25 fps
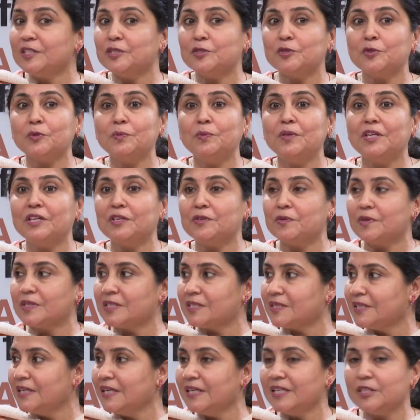it should be
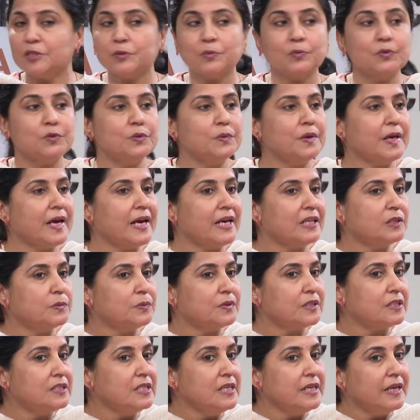interesting, it should be as
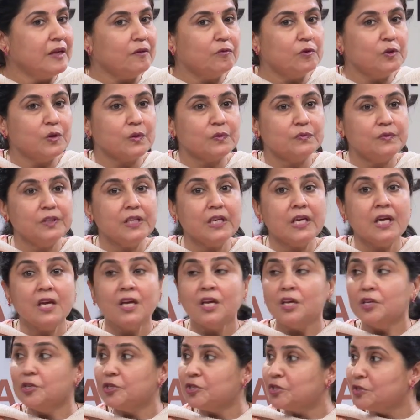per the level of the
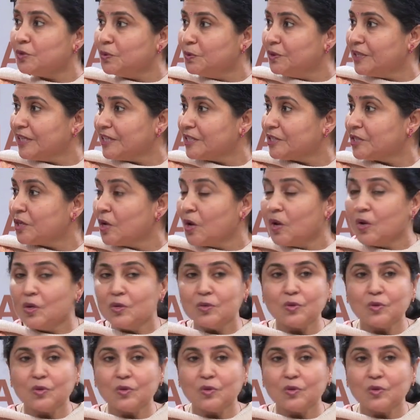students.